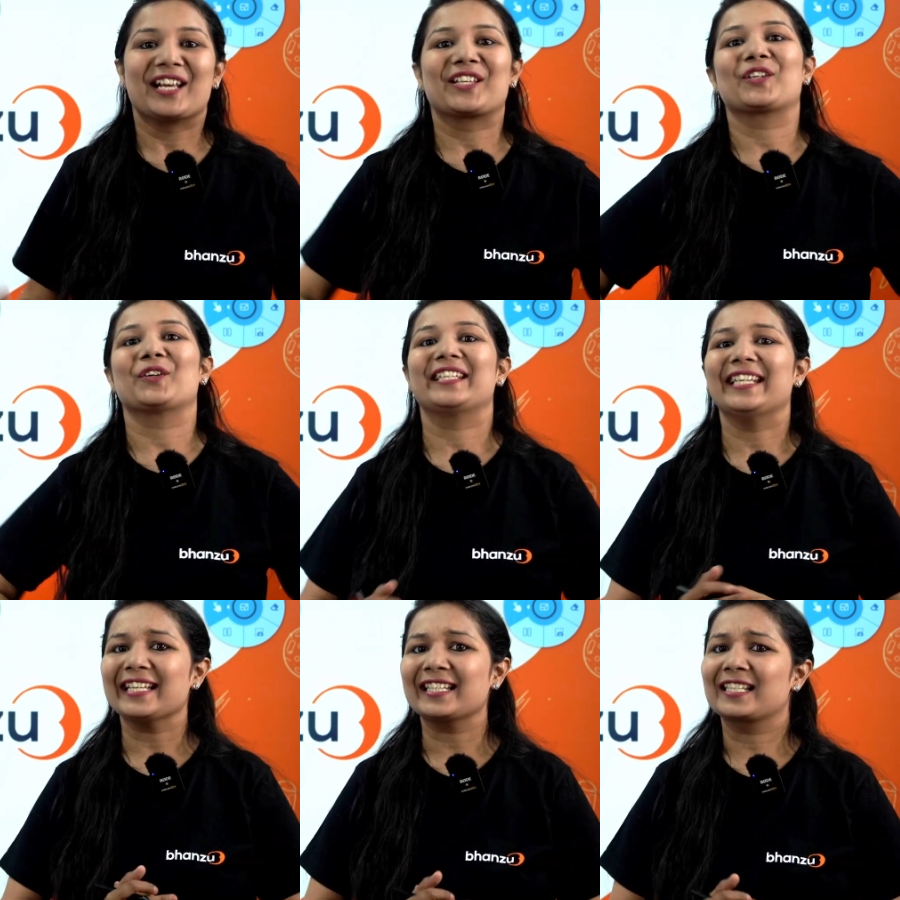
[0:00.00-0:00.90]
So
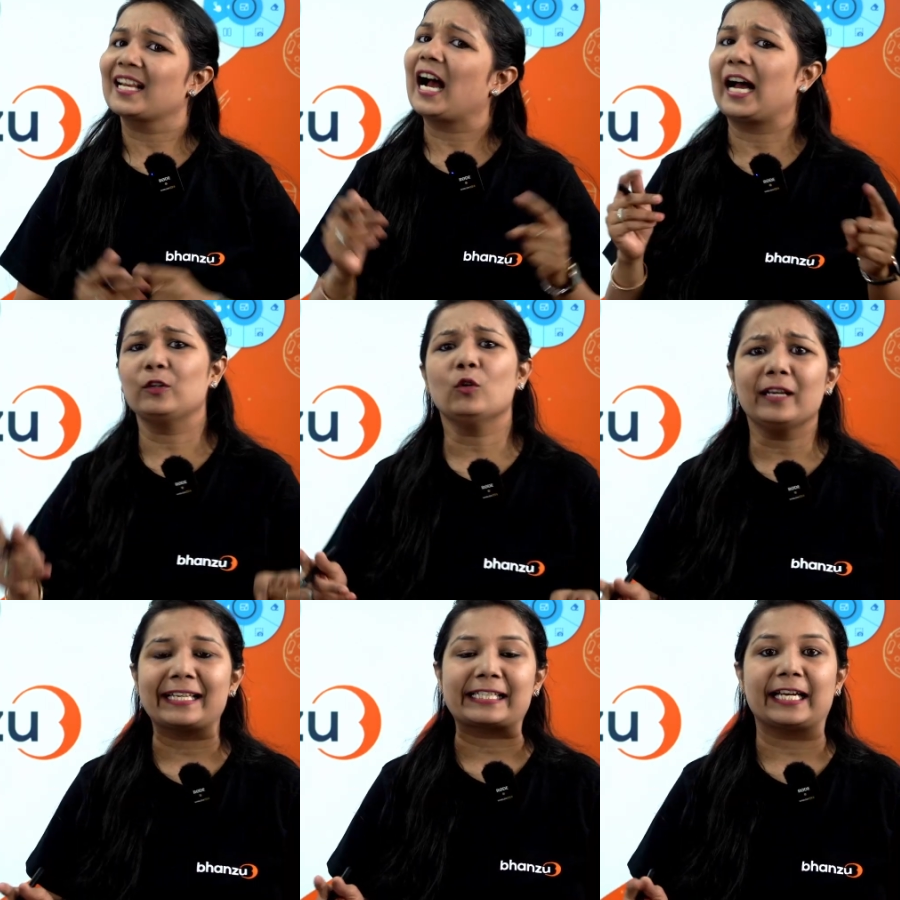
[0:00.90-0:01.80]
yes, are you all
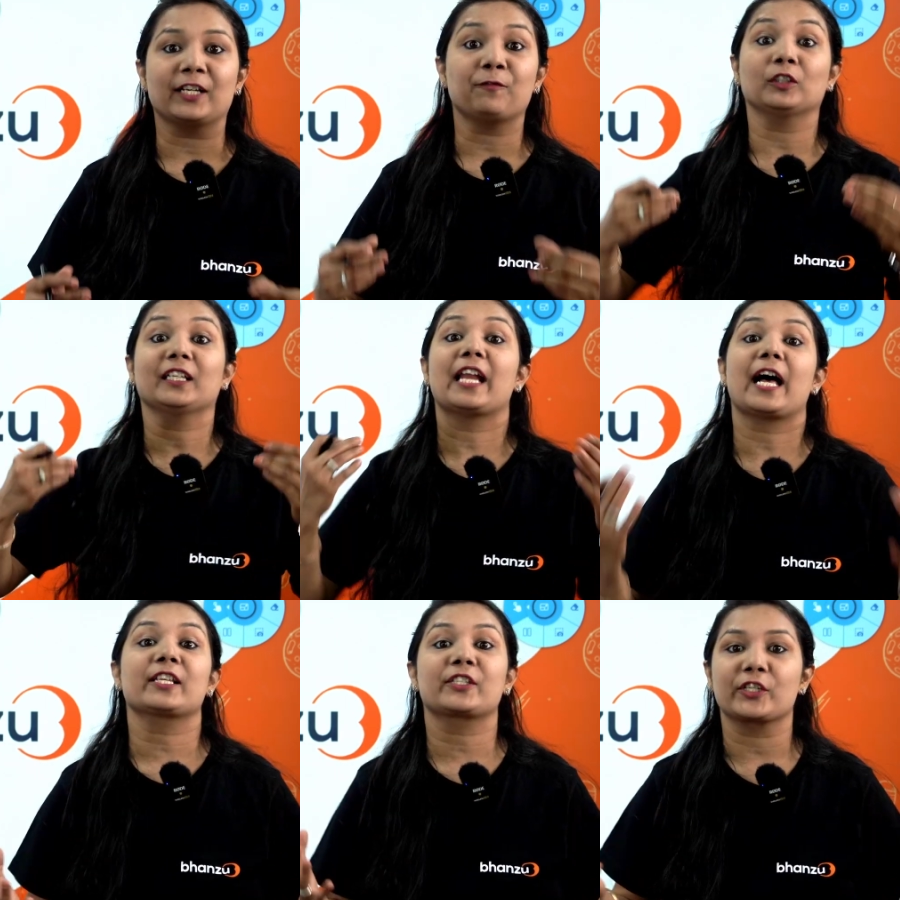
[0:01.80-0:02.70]
excited for the
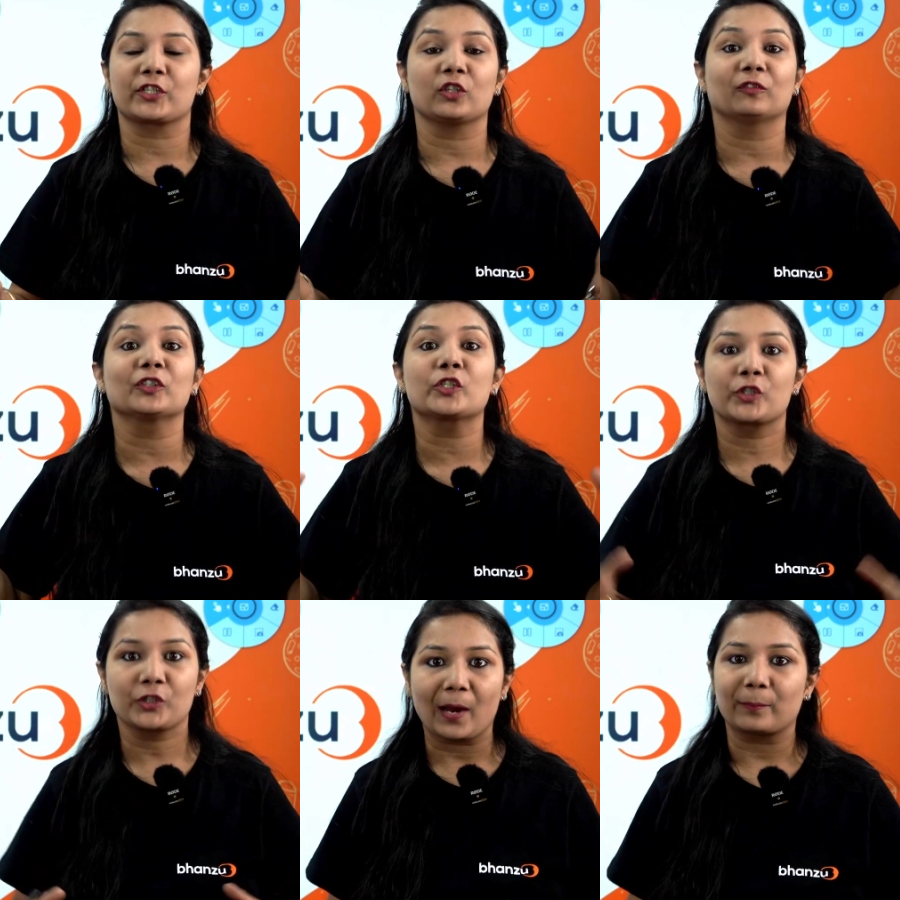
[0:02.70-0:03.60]
last session of this
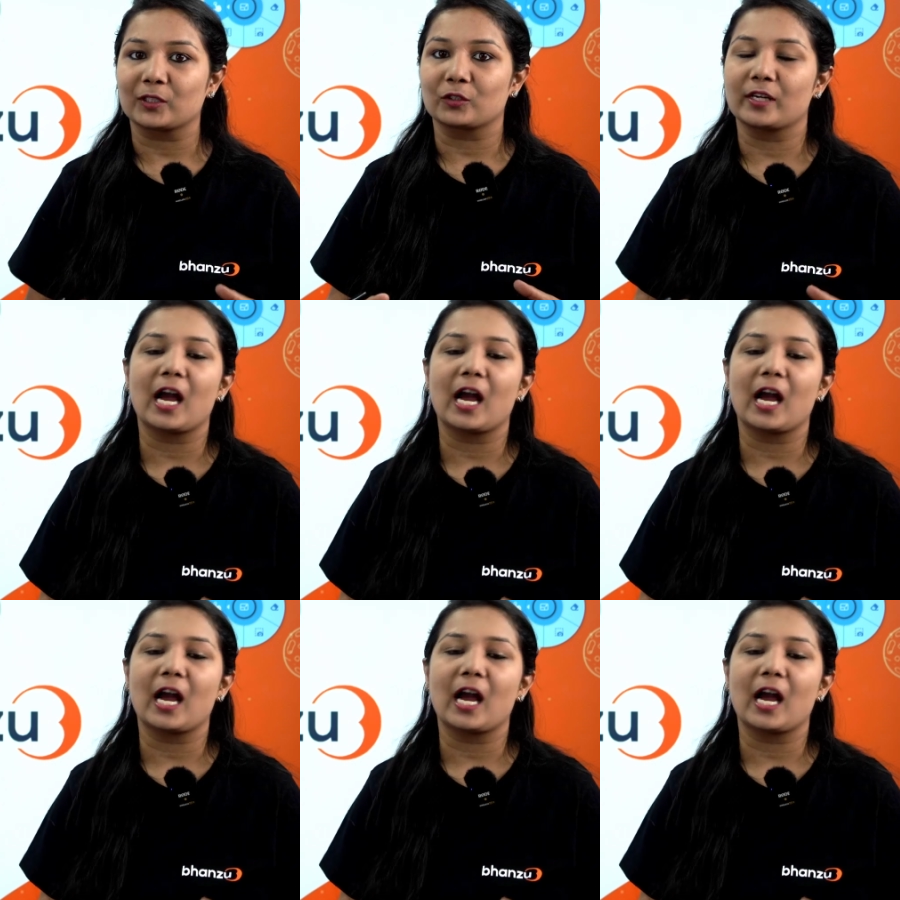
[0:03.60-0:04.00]
chapter today?